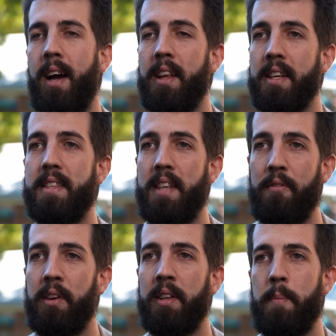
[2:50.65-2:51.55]
And that's
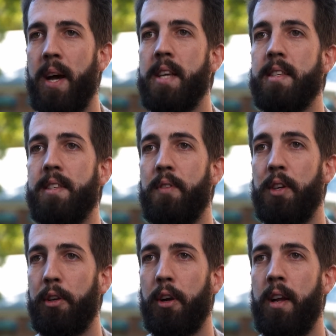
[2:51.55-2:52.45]
definitely the basis of the
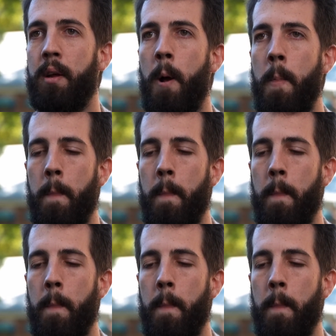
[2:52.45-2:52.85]
degree,